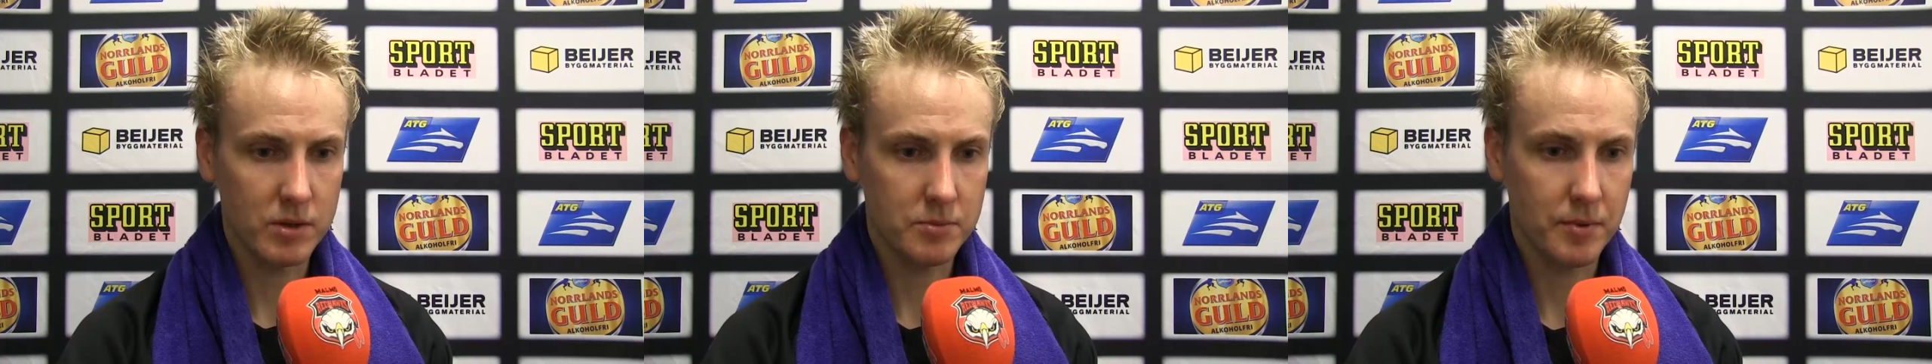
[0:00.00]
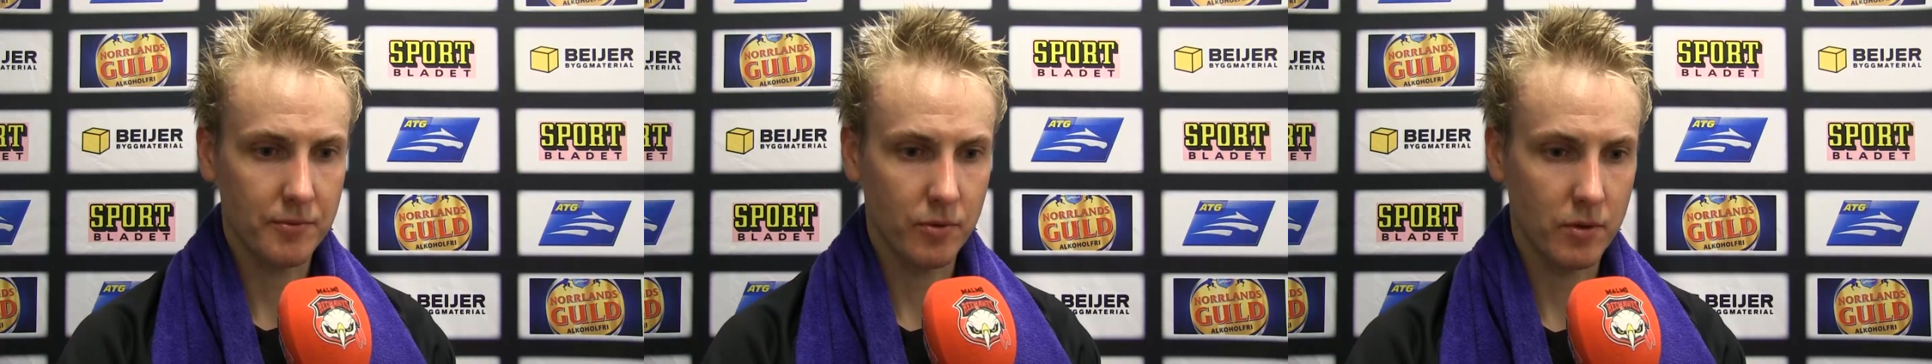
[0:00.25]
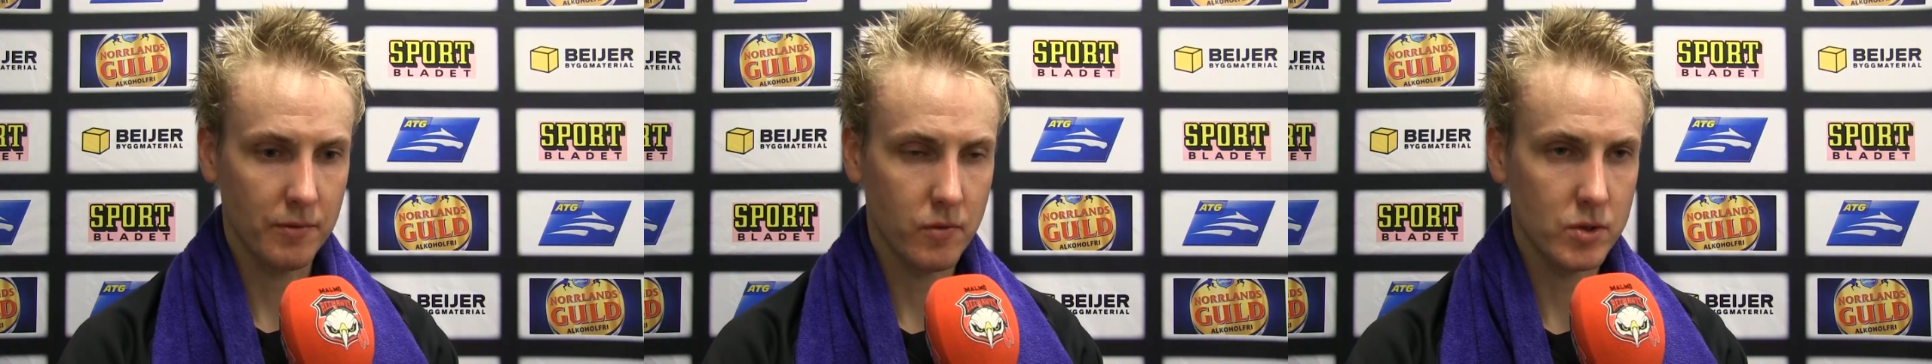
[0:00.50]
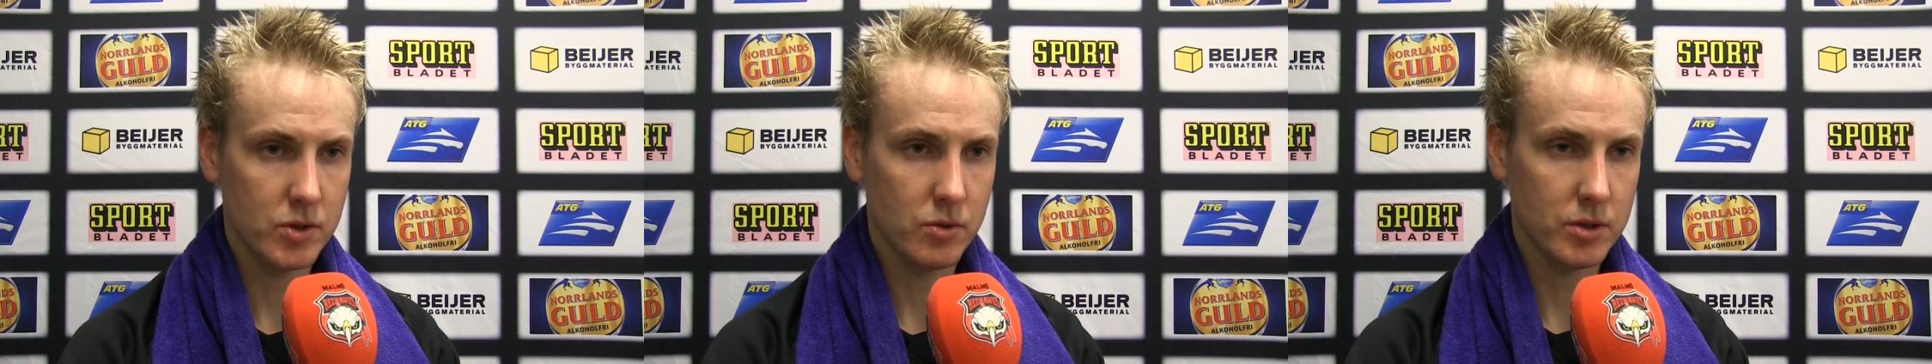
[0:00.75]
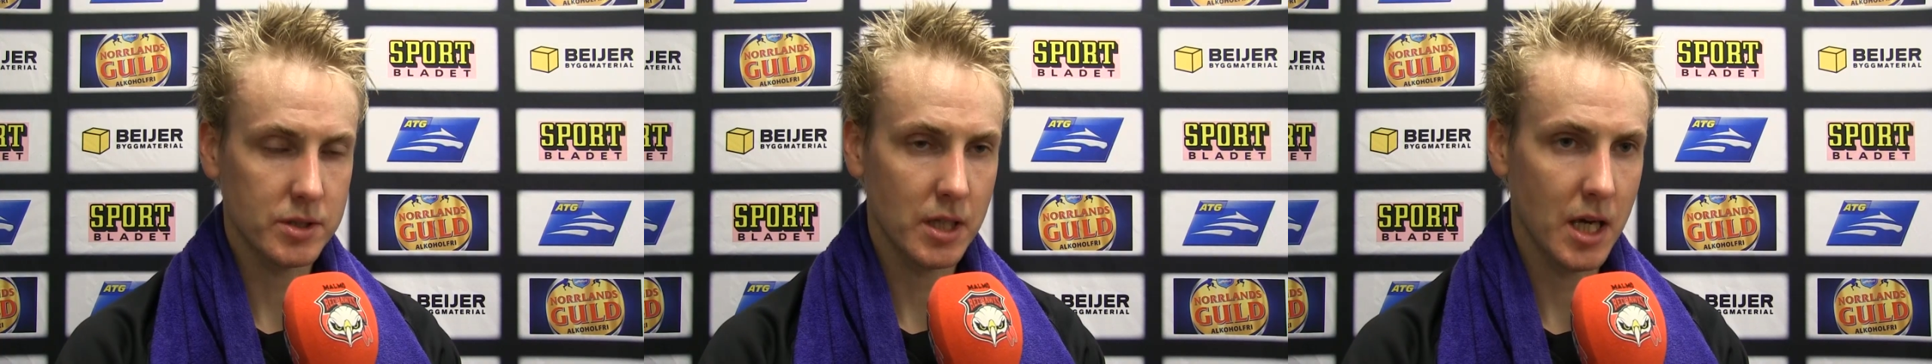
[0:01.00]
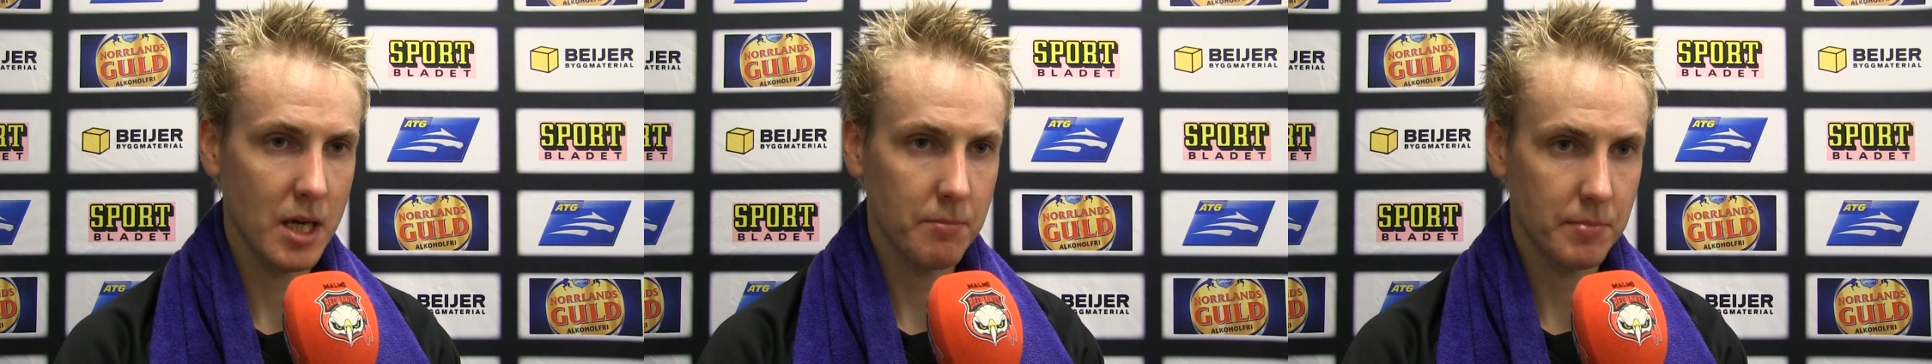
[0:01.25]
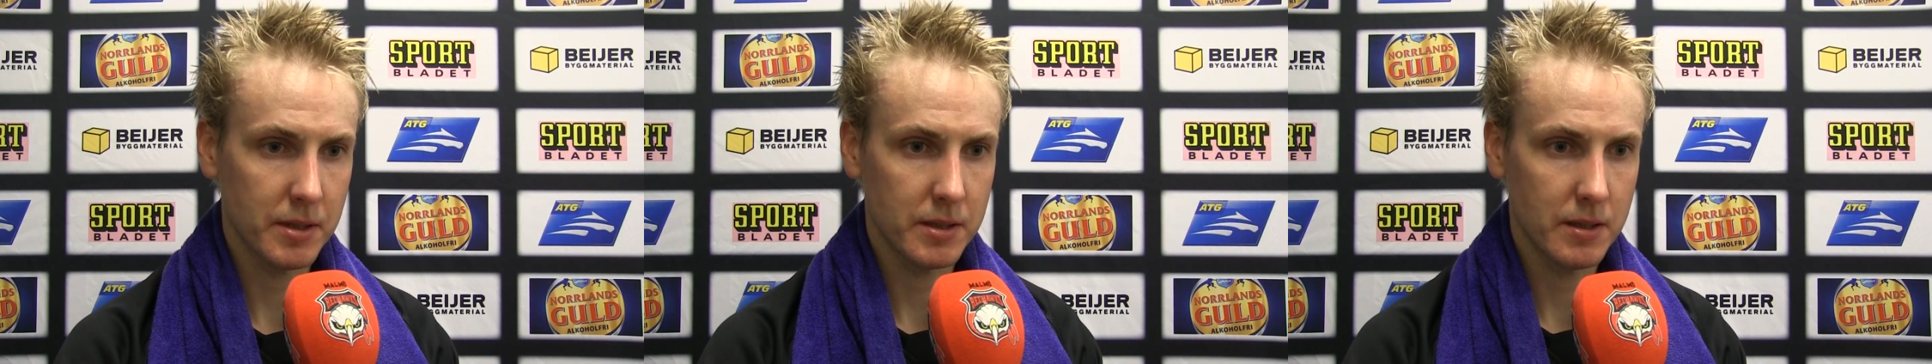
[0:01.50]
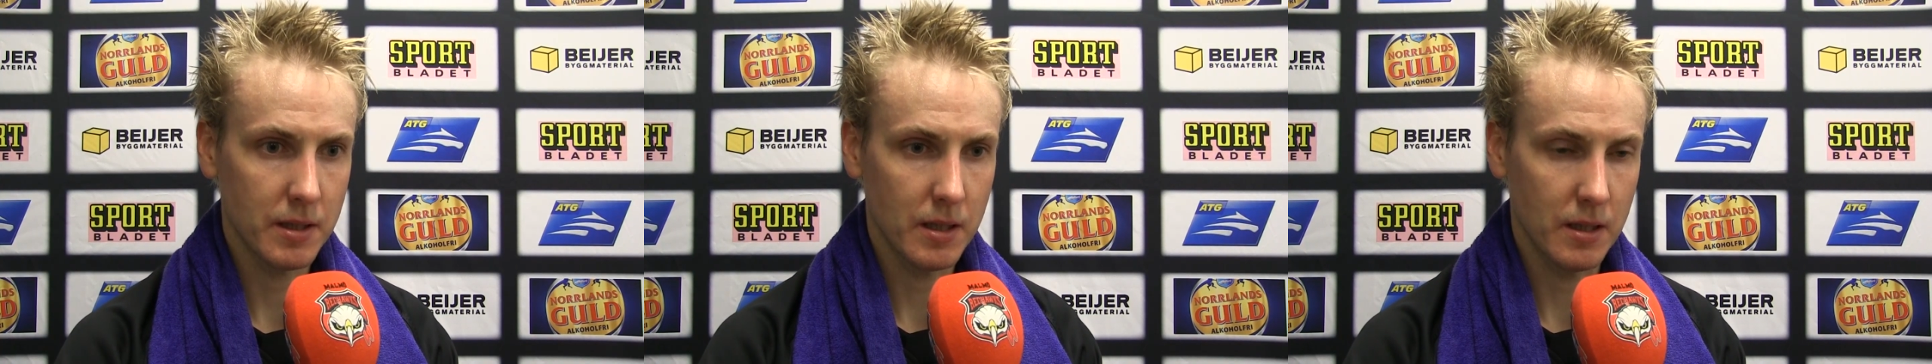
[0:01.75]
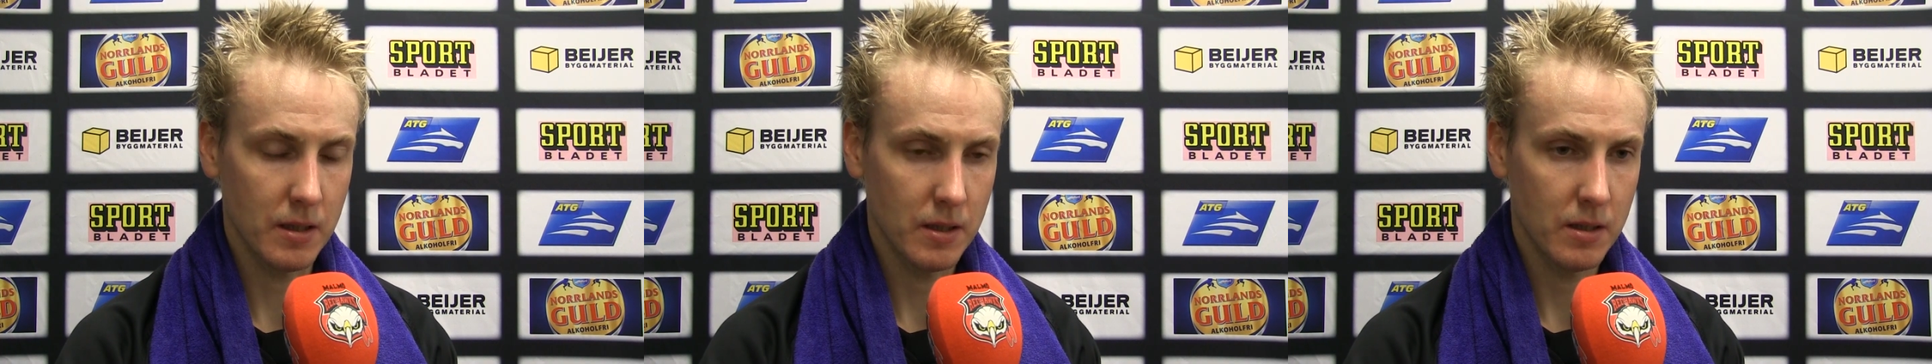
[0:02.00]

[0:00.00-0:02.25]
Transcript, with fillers: once before for a short time, but uh,